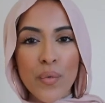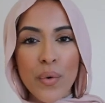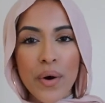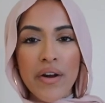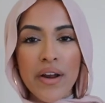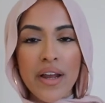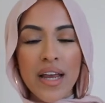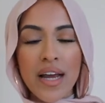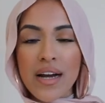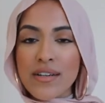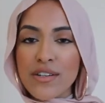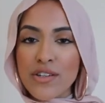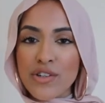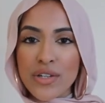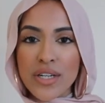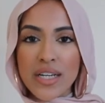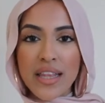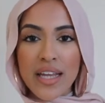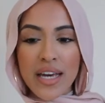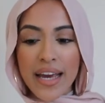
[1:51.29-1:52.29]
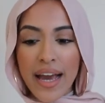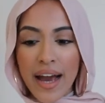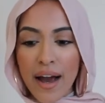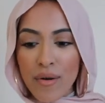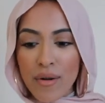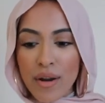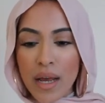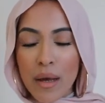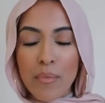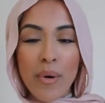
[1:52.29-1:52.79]
wearing it underneath a
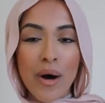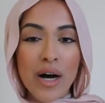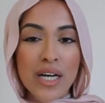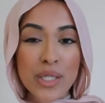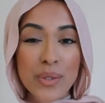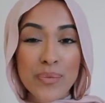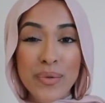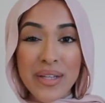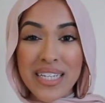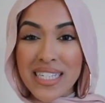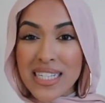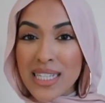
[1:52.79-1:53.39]
gown and possibly